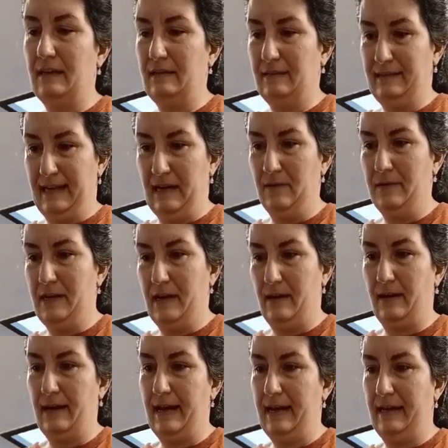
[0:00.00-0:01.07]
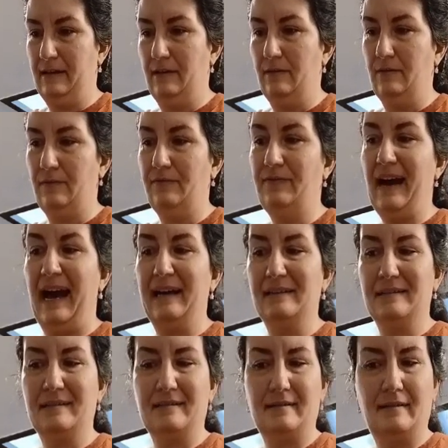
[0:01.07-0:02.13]
down there, and
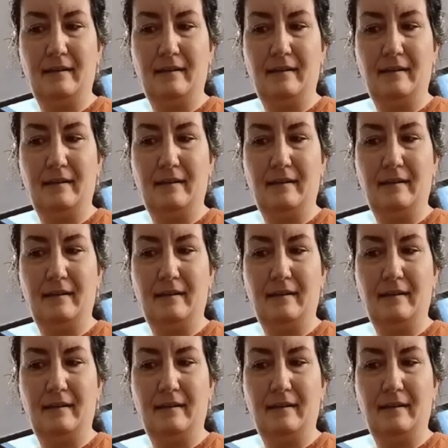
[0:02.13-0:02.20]
fats